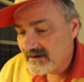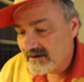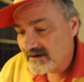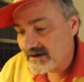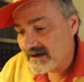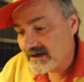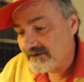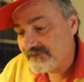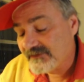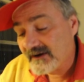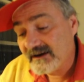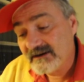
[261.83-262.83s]

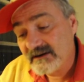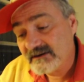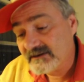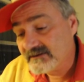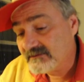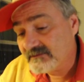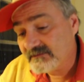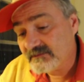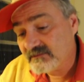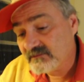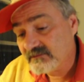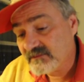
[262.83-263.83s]
Fight
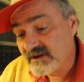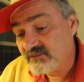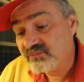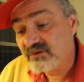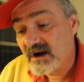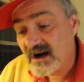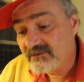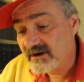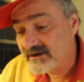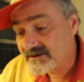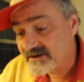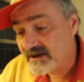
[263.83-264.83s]
in
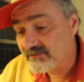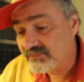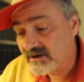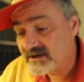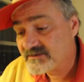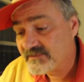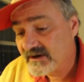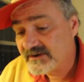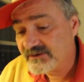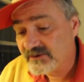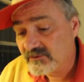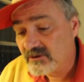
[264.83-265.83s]
progress on Prospect
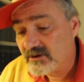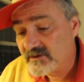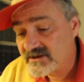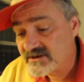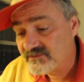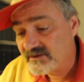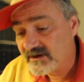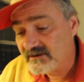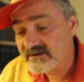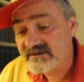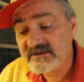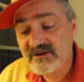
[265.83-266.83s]
and Aurora
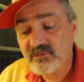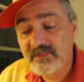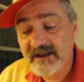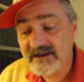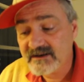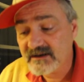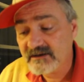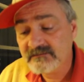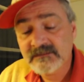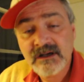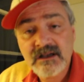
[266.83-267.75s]
Street, still pending.